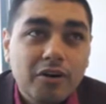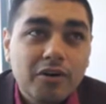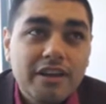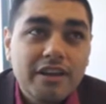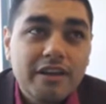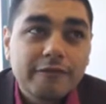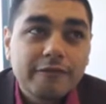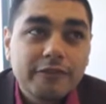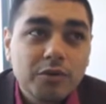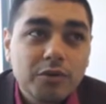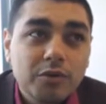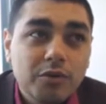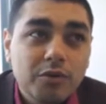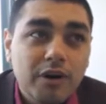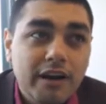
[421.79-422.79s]
if
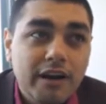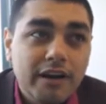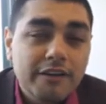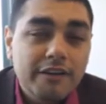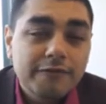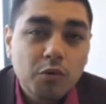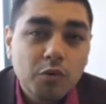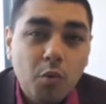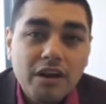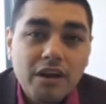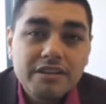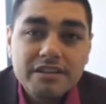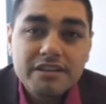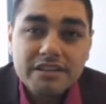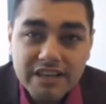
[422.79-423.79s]
you uh, if you want a
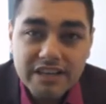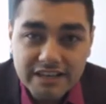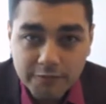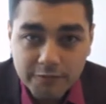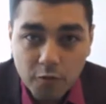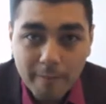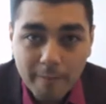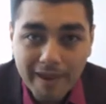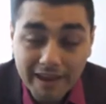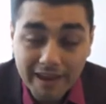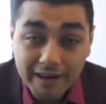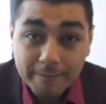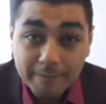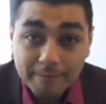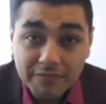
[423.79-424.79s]
successful
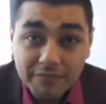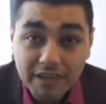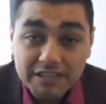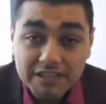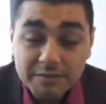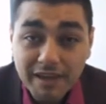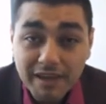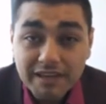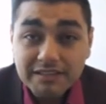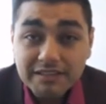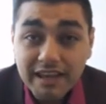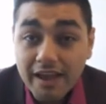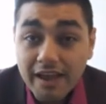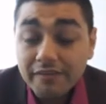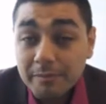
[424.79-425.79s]
man, expect to
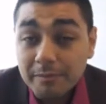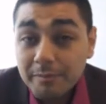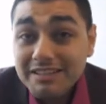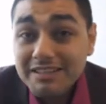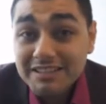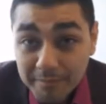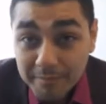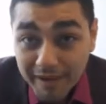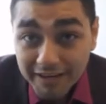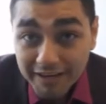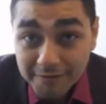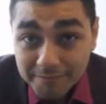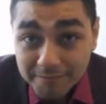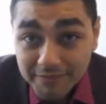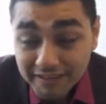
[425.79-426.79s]
have a busy man,
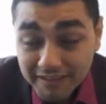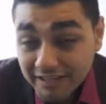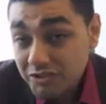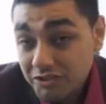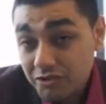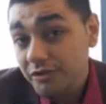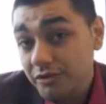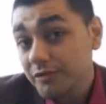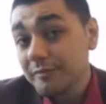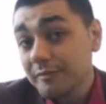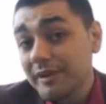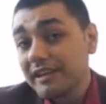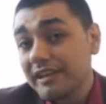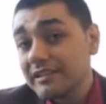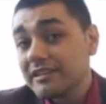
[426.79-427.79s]
and that's true
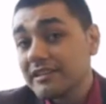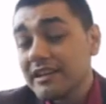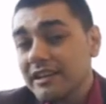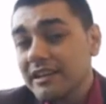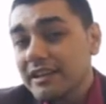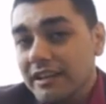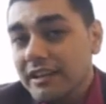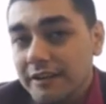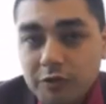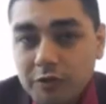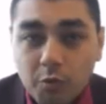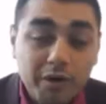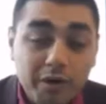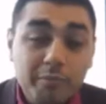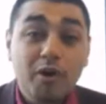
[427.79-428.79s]
because if you
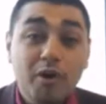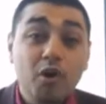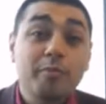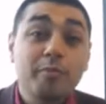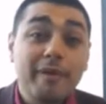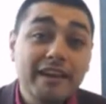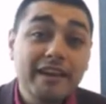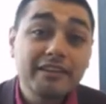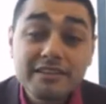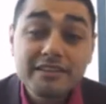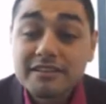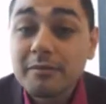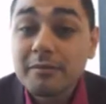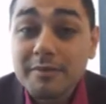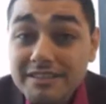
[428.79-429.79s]
want a broke man, he's
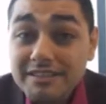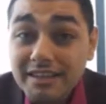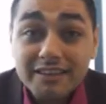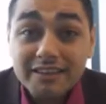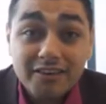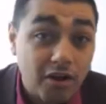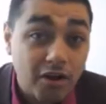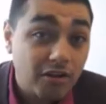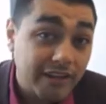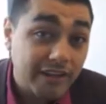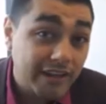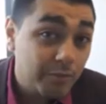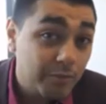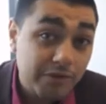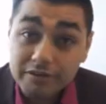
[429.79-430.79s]
going to be sitting there all
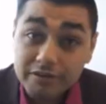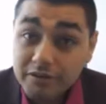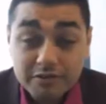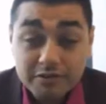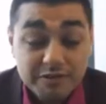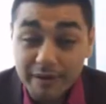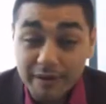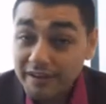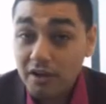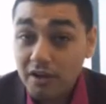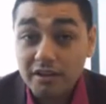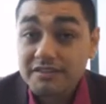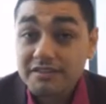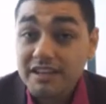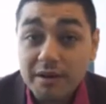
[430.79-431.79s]
day with you, spending all
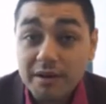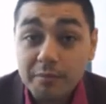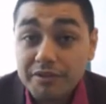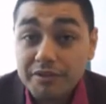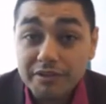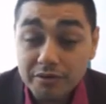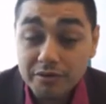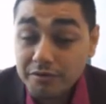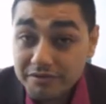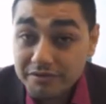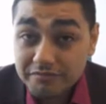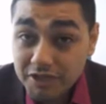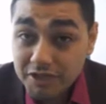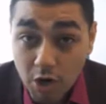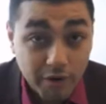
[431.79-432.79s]
his time with you
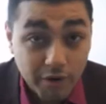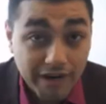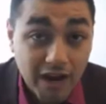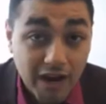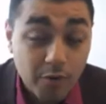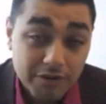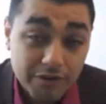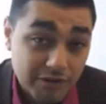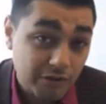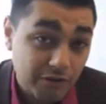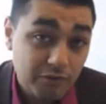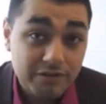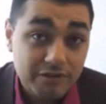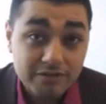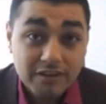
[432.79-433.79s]
and going out with
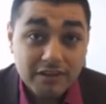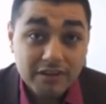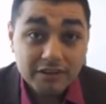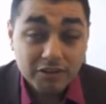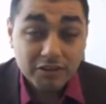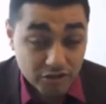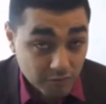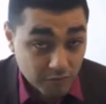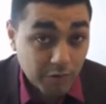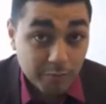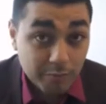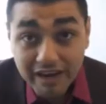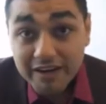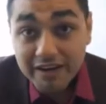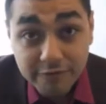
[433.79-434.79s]
you, and you're the one
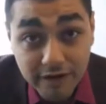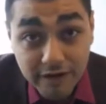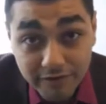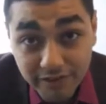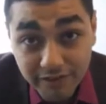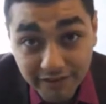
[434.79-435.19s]
paying for everything,